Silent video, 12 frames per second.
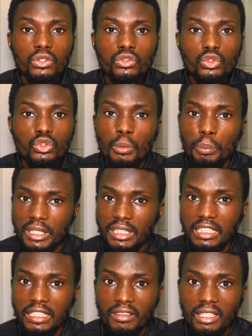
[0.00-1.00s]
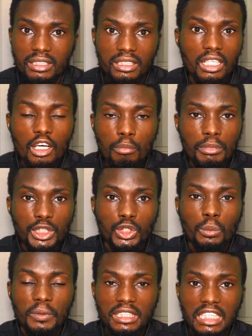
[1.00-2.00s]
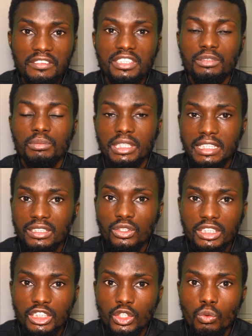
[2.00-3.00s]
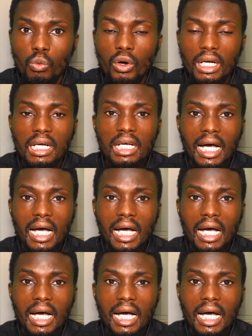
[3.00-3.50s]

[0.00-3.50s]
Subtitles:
Do not plagiarize. Make sure plagiarism is not in your work.